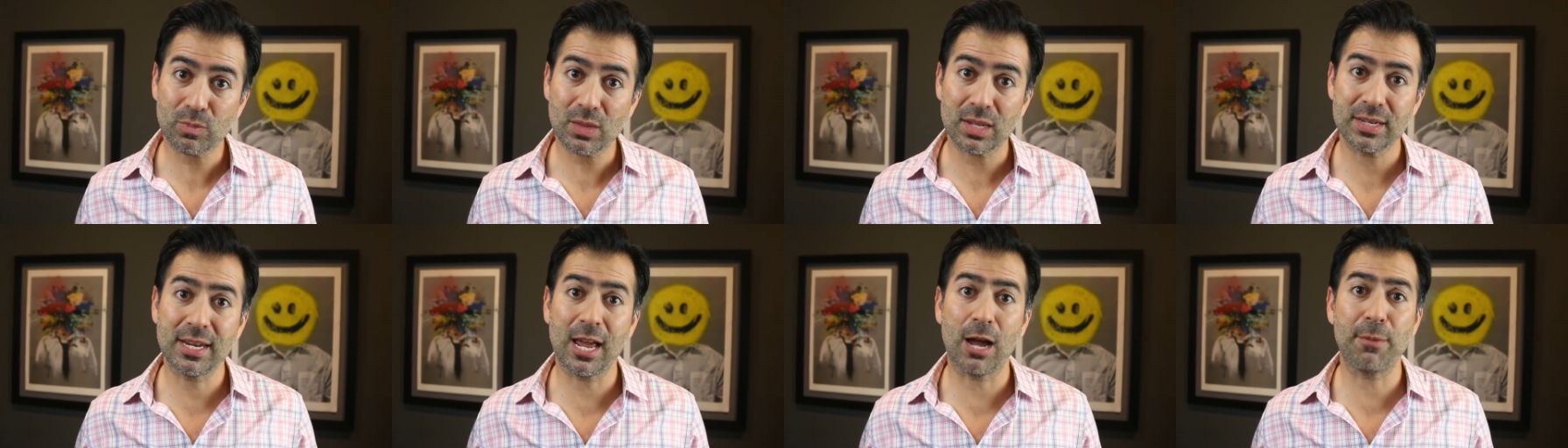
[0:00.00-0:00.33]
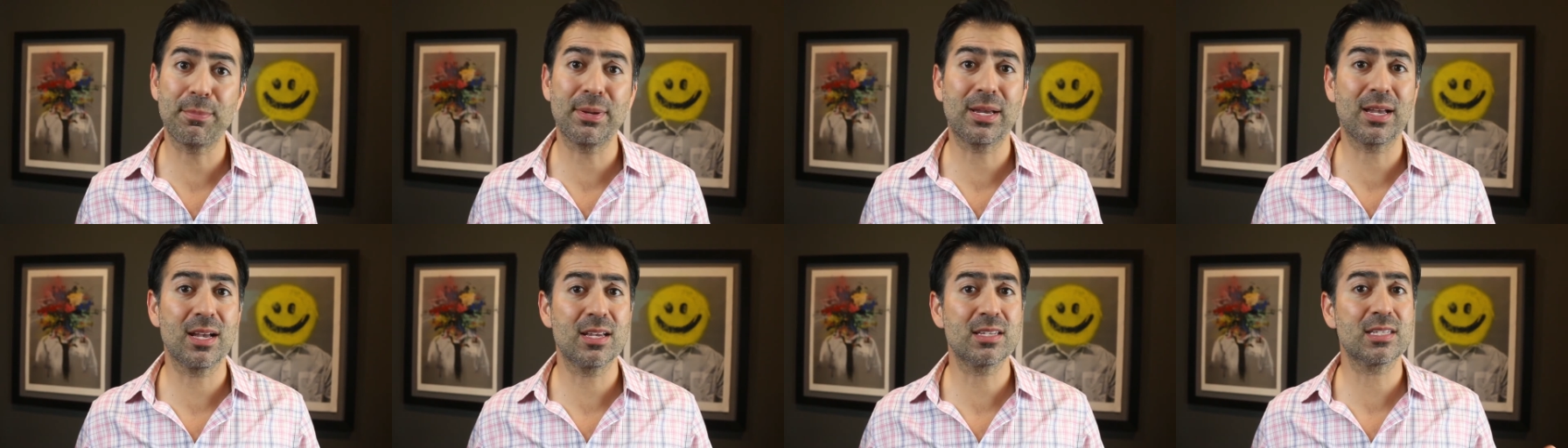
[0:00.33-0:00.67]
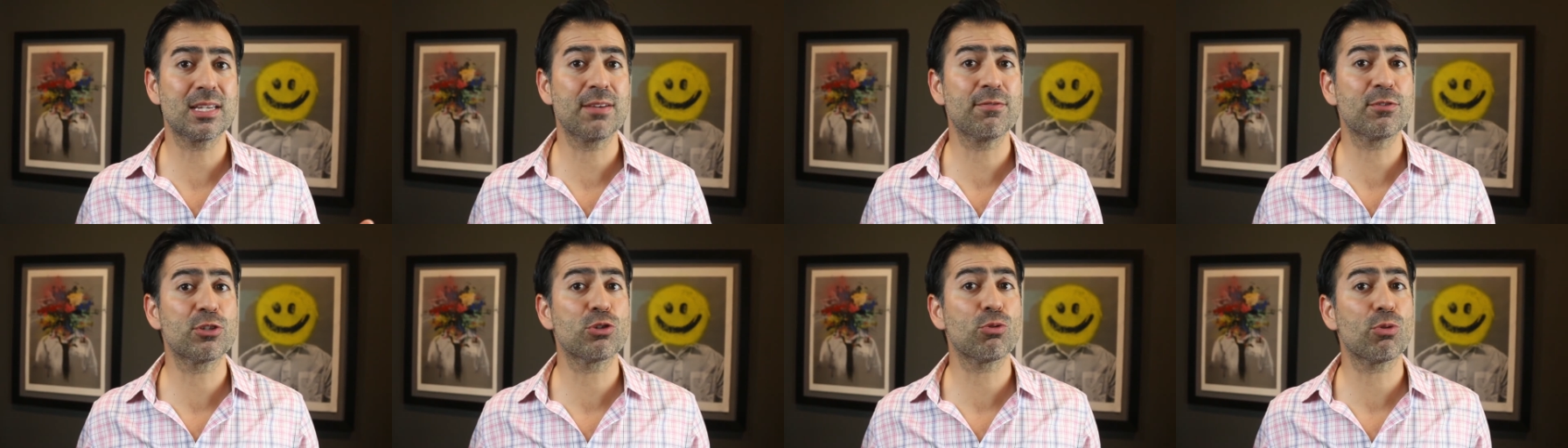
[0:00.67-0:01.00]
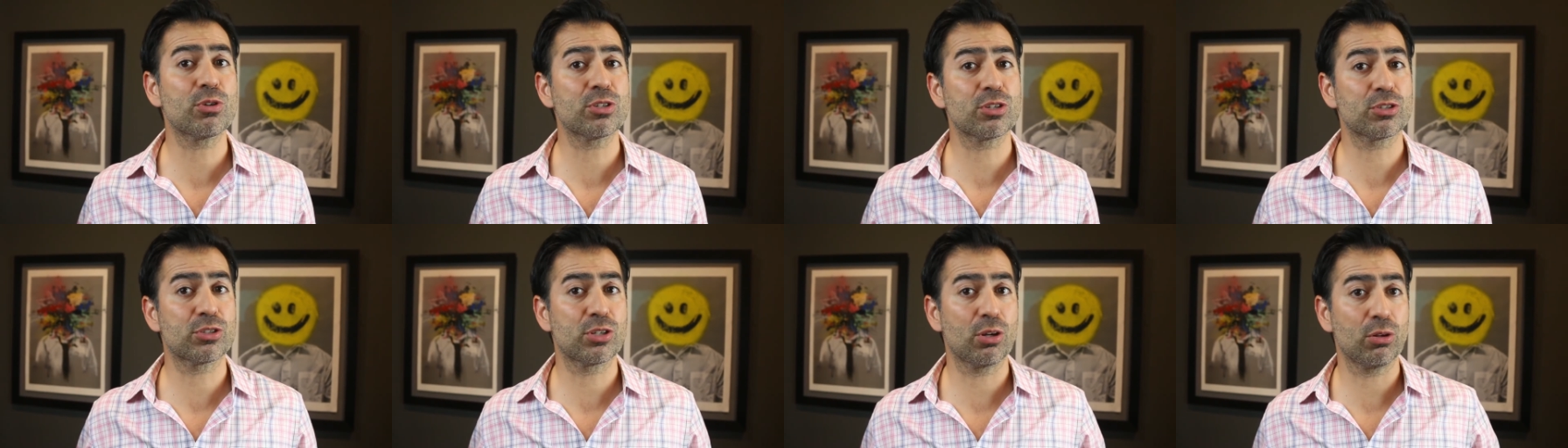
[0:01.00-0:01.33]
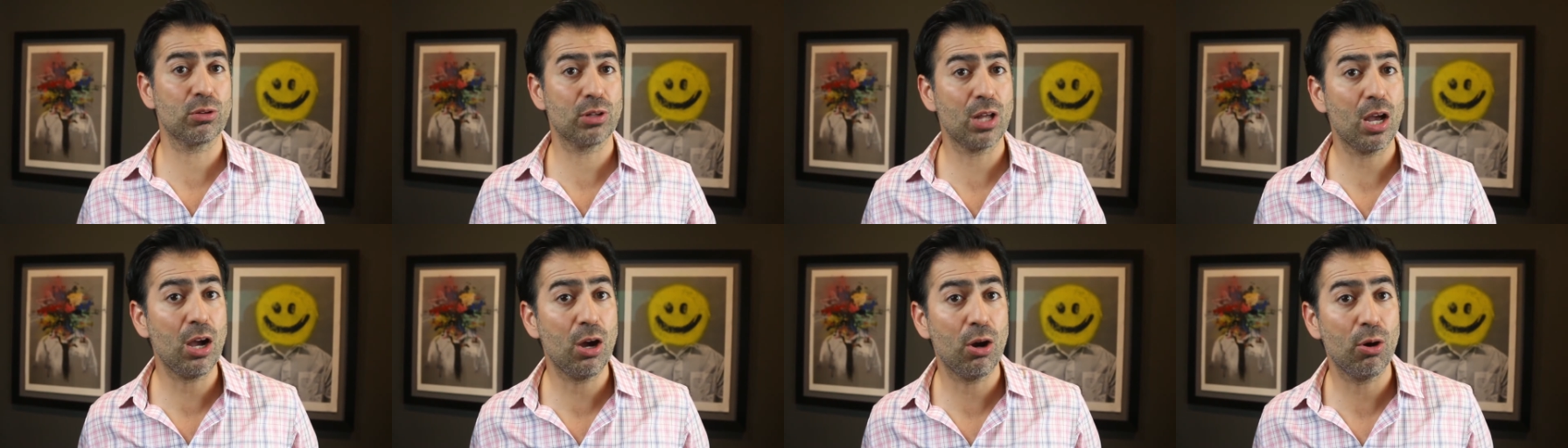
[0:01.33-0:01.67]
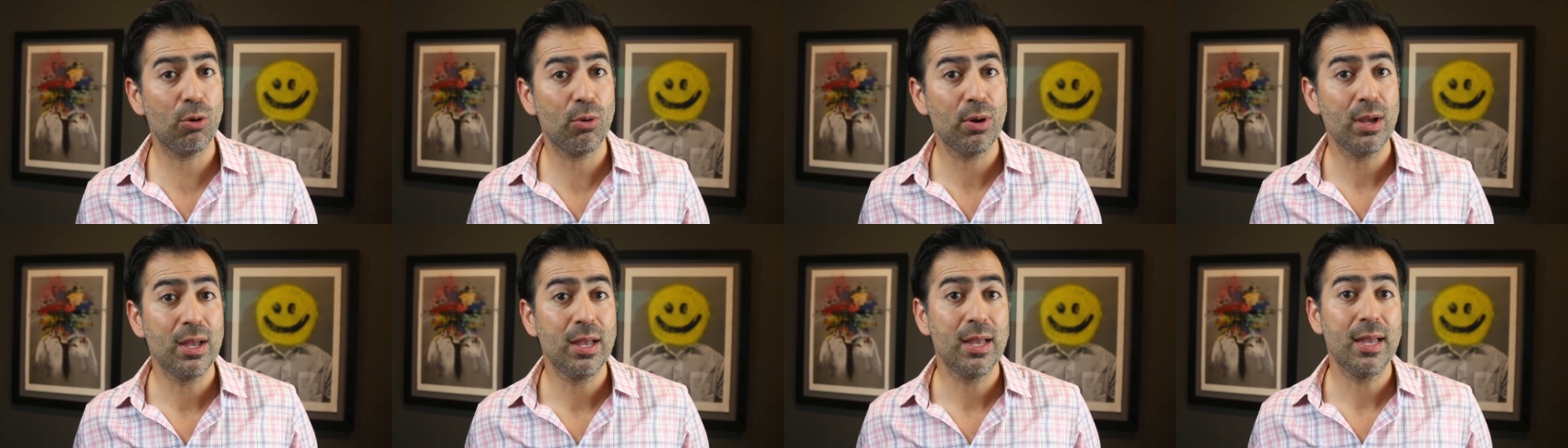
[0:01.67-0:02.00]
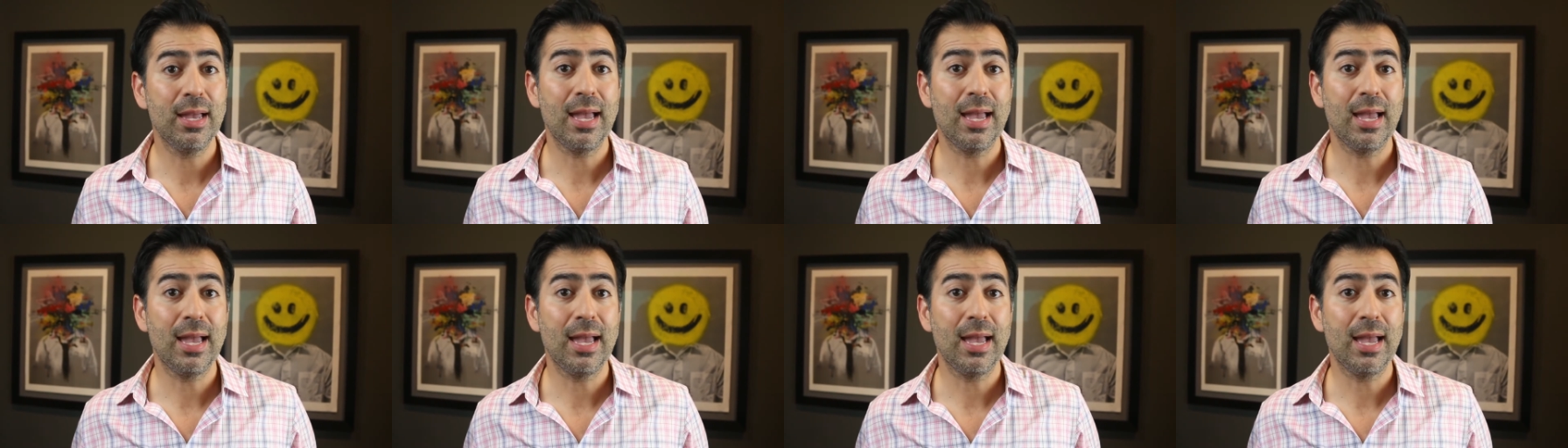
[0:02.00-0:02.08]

Now, because inventories are so low